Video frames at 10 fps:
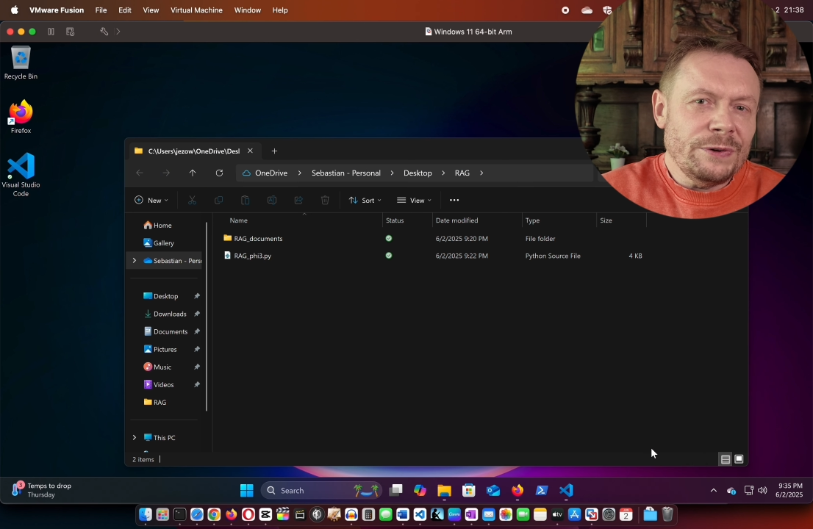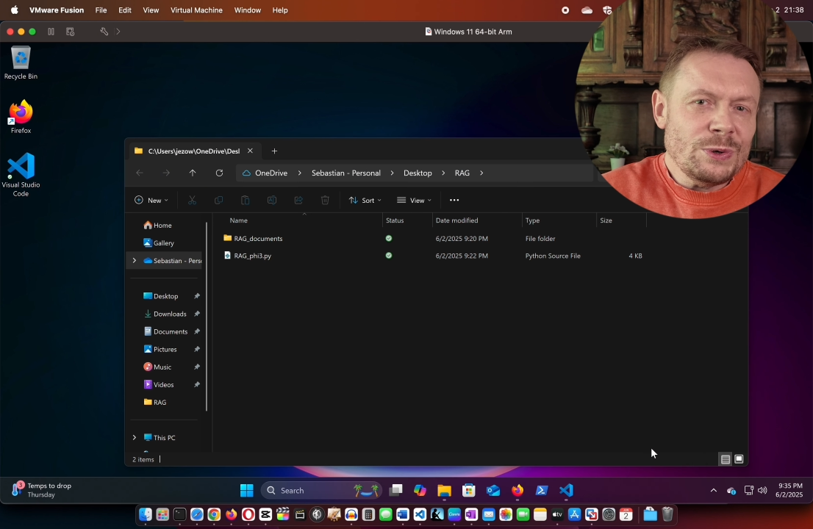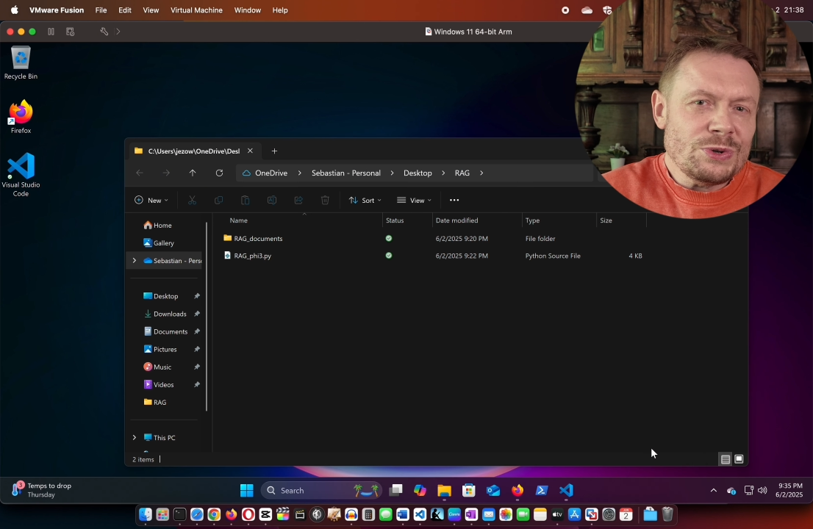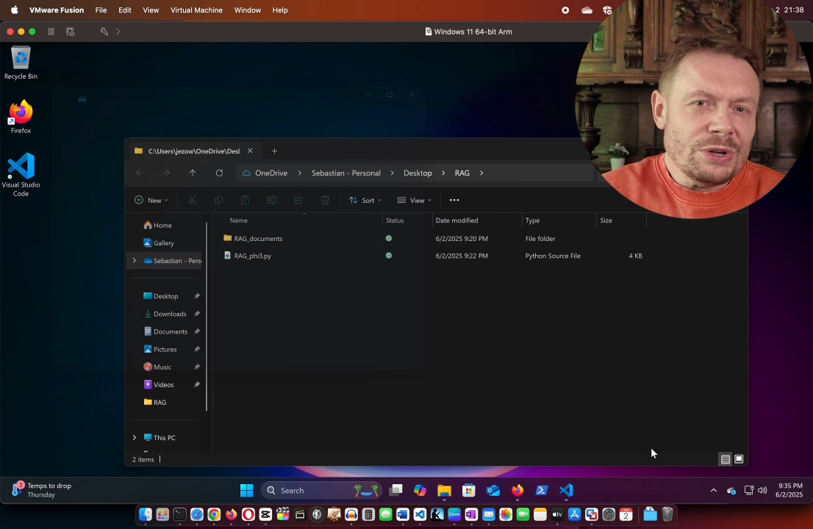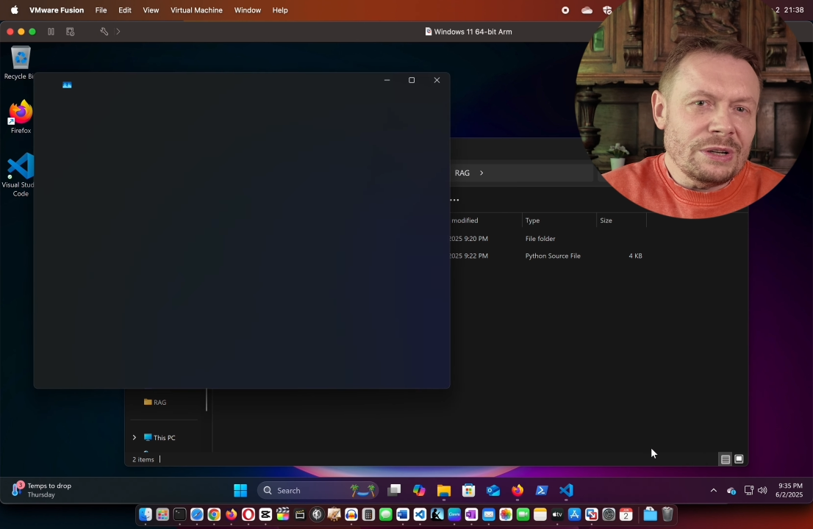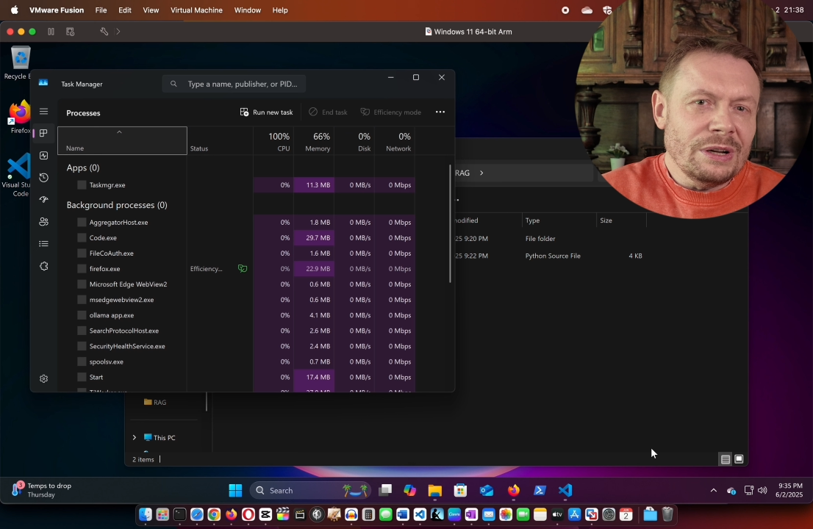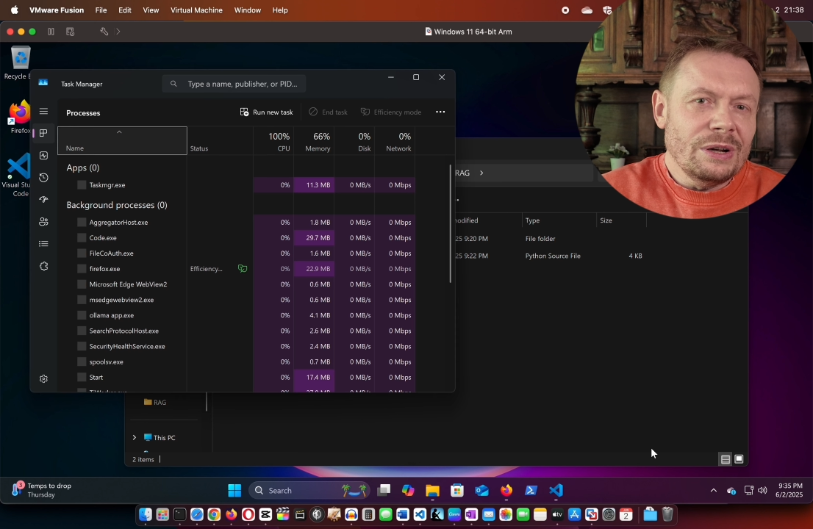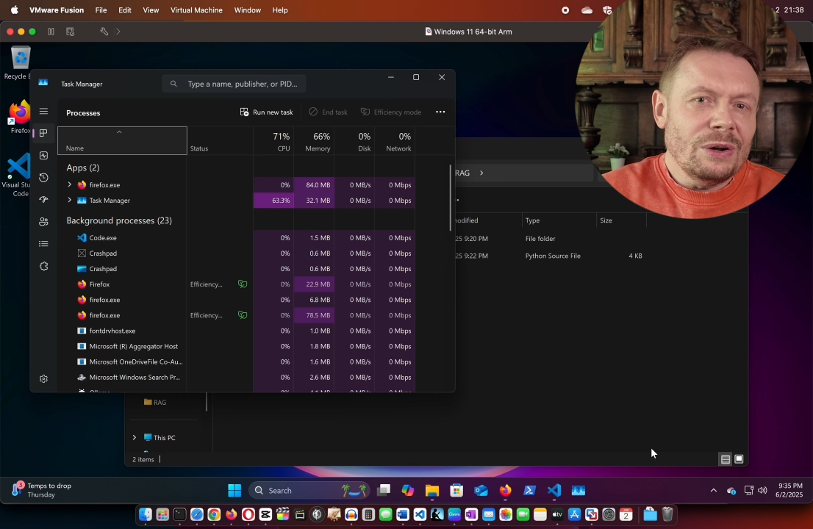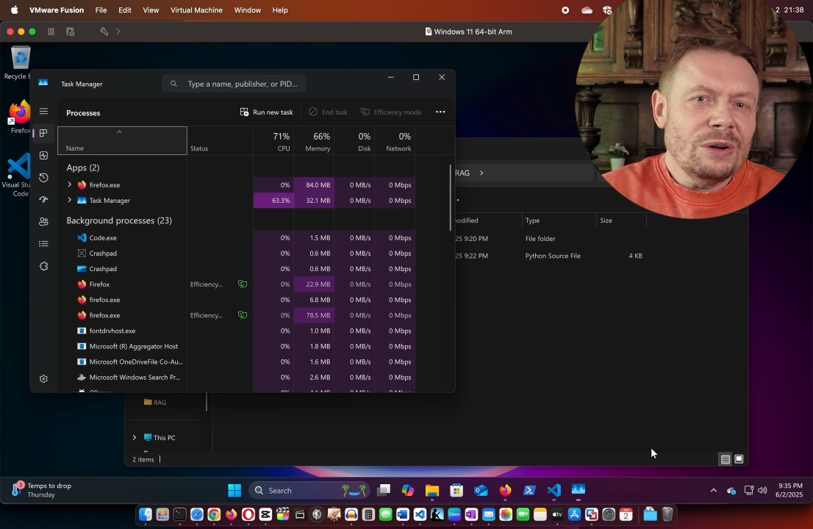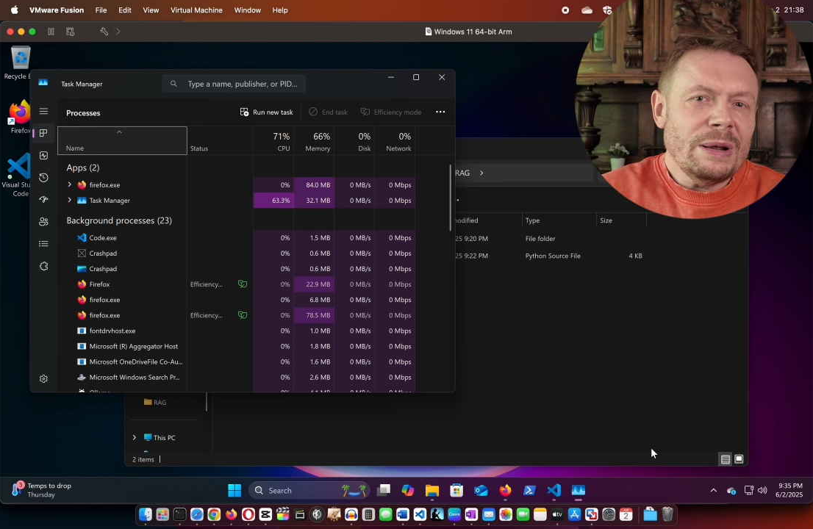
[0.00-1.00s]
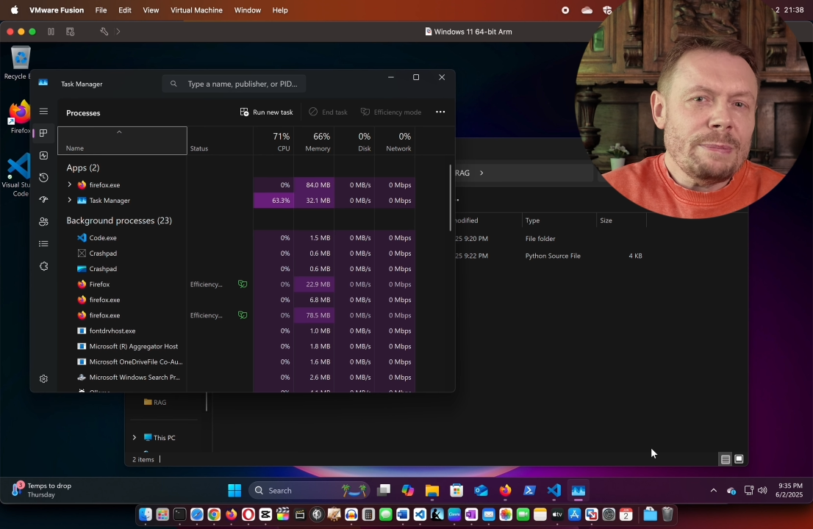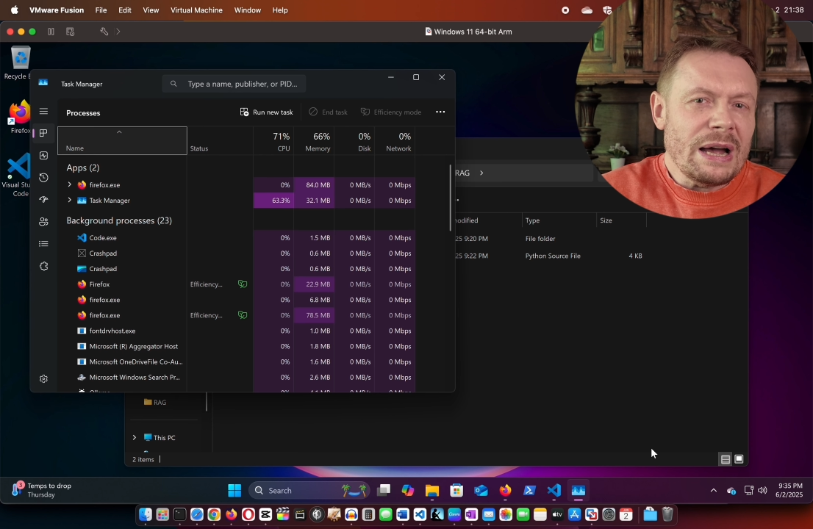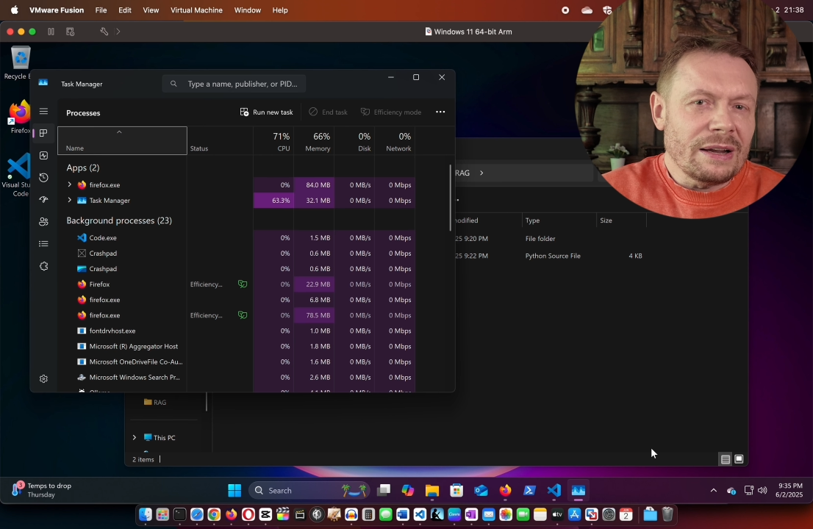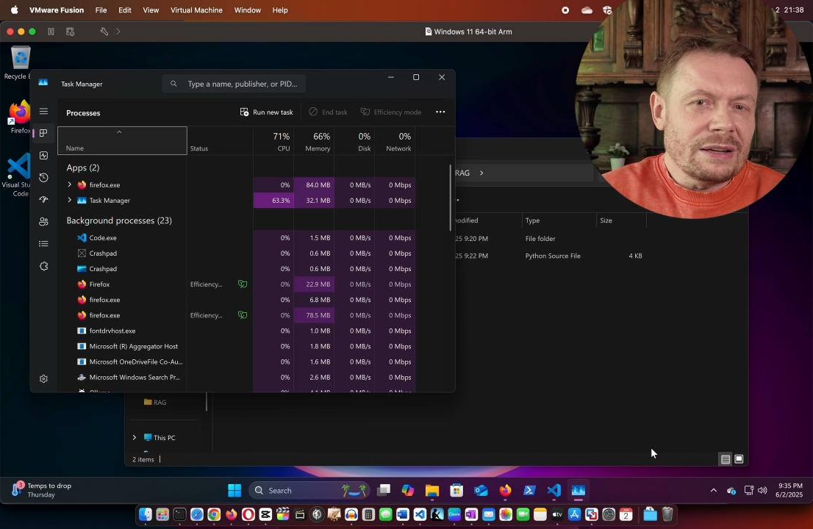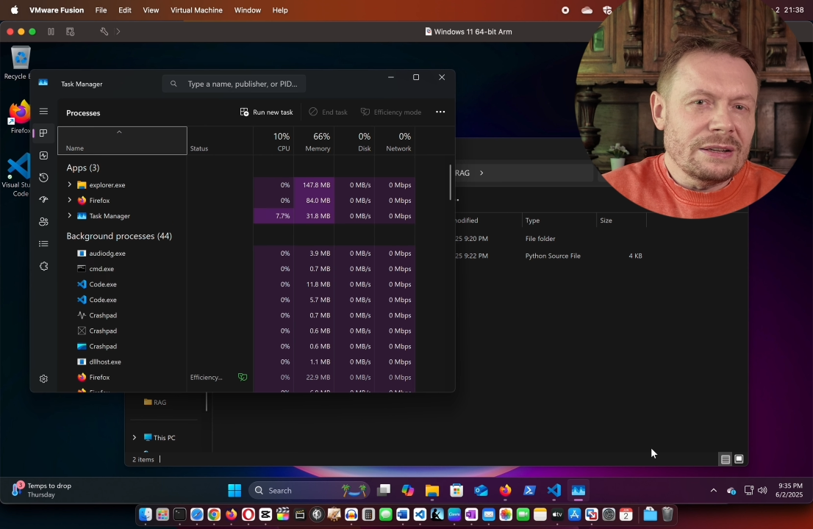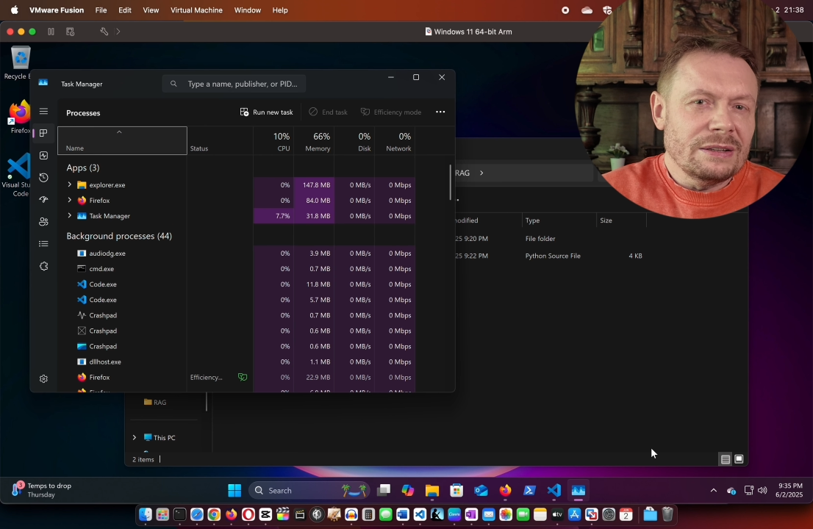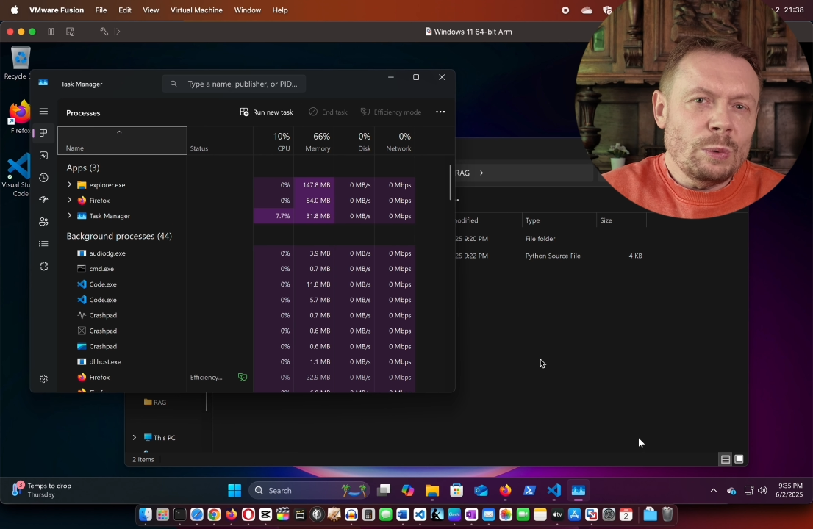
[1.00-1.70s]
Fusion on a Mac,